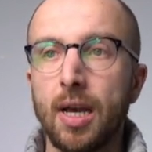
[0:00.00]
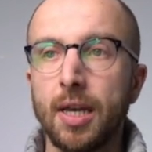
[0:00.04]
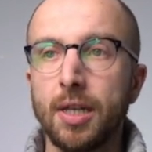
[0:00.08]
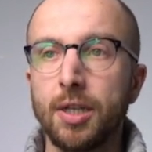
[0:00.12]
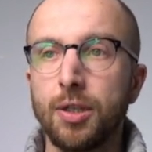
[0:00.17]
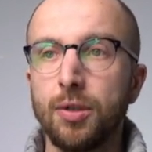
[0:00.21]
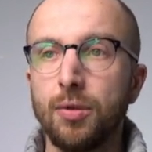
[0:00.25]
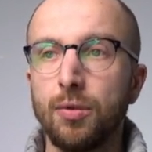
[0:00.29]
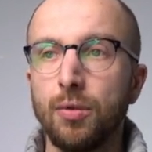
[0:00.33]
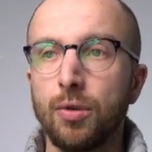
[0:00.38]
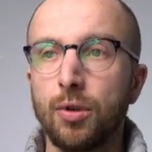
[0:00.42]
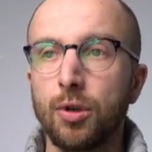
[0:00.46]
I
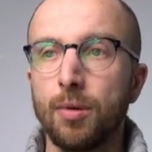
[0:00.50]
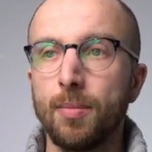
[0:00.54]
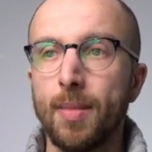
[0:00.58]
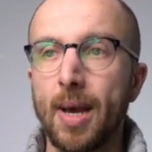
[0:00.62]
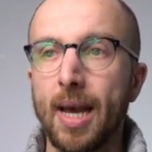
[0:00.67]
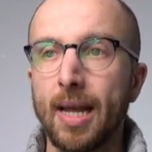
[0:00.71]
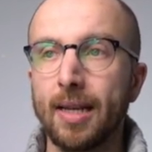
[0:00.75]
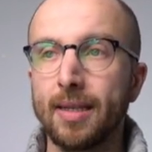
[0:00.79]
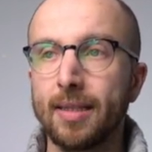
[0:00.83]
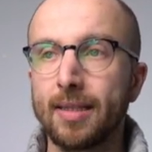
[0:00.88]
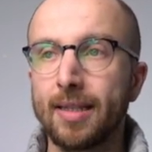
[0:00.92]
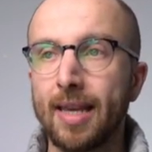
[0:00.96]
do
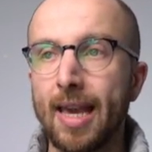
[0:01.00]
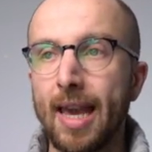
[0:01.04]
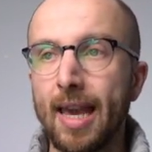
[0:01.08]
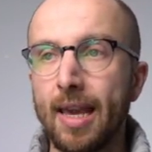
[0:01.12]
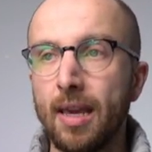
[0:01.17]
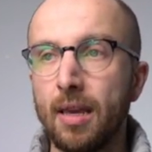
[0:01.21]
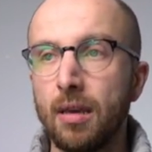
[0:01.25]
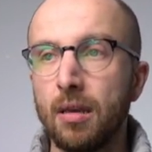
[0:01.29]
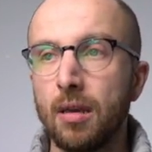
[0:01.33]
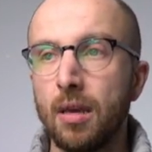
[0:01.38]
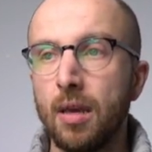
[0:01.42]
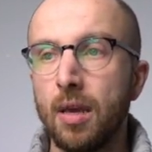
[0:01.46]
command
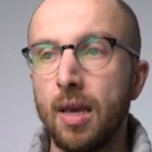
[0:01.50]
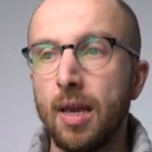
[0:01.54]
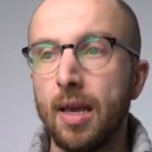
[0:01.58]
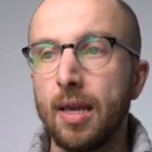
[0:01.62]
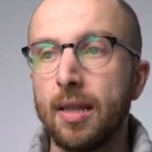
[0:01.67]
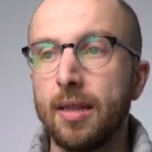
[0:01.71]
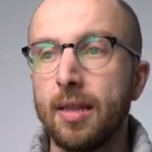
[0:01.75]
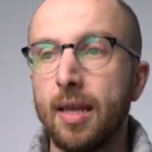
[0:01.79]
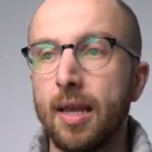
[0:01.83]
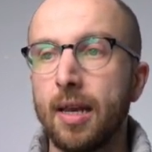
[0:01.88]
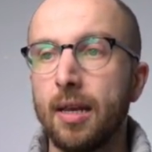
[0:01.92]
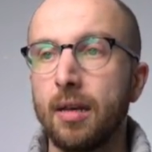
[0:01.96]
K
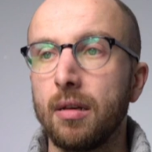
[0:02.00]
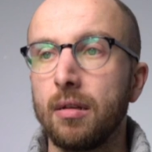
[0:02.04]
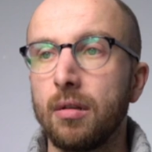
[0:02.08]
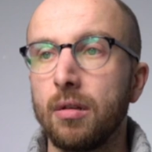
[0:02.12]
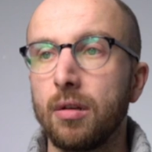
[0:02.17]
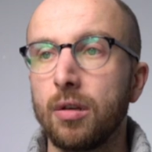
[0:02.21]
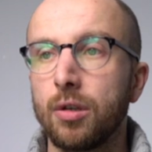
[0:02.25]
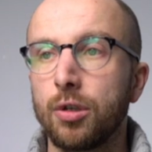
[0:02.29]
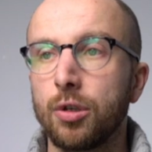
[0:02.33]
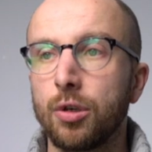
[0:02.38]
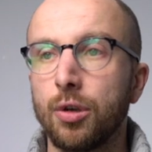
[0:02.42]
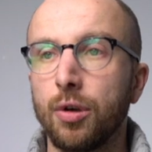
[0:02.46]
and then
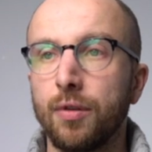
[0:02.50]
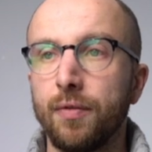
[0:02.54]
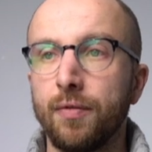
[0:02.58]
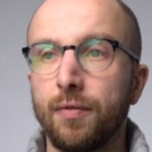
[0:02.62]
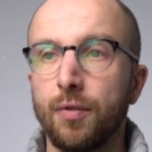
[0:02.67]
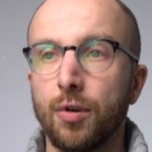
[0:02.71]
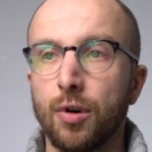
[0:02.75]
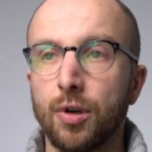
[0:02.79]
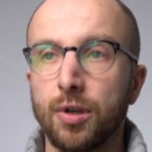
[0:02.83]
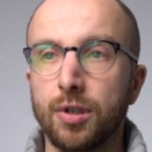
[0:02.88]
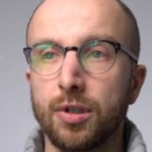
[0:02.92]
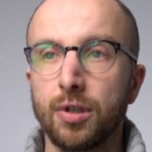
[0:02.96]

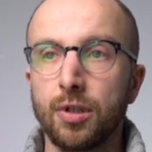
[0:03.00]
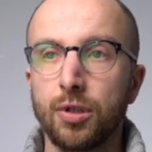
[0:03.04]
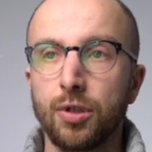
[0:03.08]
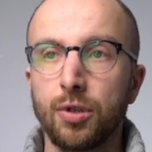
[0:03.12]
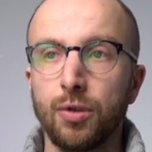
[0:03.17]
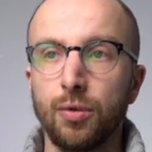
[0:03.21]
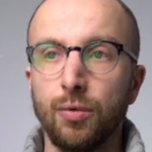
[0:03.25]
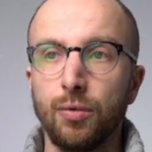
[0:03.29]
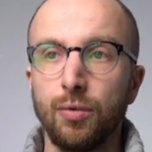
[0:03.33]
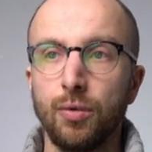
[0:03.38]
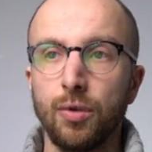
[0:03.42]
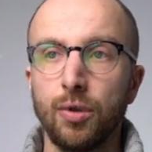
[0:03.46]
convert
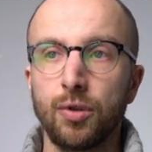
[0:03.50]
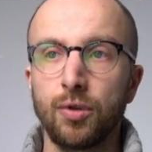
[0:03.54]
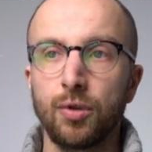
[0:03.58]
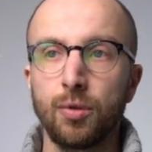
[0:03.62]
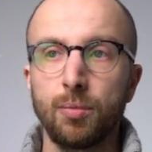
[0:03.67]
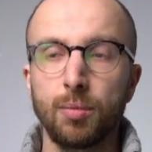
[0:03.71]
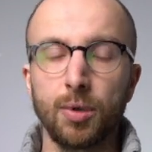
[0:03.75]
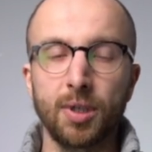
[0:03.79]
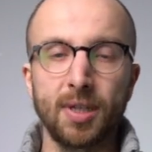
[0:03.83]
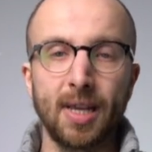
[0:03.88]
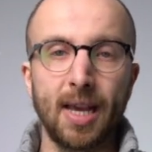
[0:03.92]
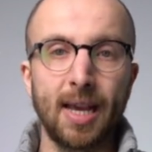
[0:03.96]
to
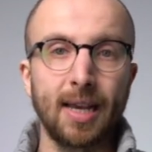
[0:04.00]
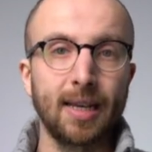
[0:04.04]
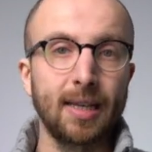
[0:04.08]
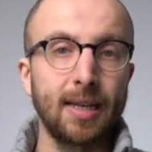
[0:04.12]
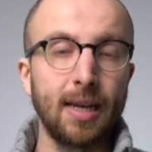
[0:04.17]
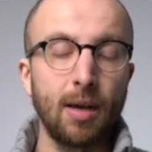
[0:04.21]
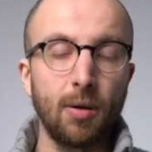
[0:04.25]
super tag.